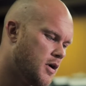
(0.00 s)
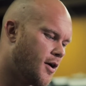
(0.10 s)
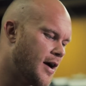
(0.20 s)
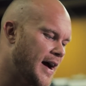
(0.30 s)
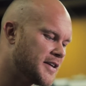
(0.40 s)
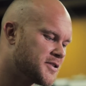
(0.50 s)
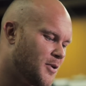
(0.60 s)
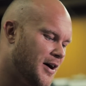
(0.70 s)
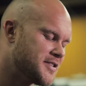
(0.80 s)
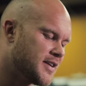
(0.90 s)
Are hack
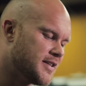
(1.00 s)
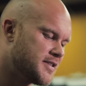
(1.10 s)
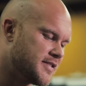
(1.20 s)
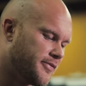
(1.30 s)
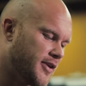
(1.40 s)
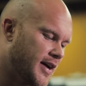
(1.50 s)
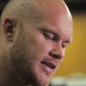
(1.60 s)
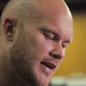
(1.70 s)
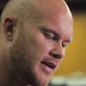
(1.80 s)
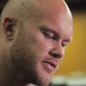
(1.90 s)
squats and stiff legged
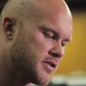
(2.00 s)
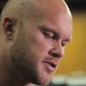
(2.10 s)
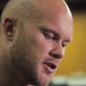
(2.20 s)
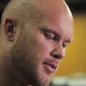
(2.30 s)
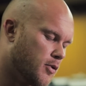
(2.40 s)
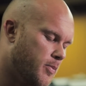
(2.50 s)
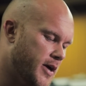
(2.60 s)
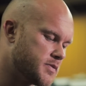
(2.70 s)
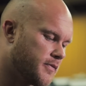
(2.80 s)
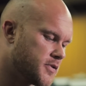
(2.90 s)
deadlifts a suitable
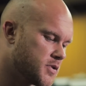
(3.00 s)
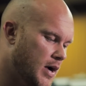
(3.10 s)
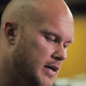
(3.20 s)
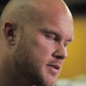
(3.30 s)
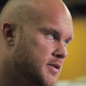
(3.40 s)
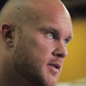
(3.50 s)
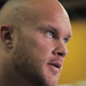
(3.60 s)
replacement for squats?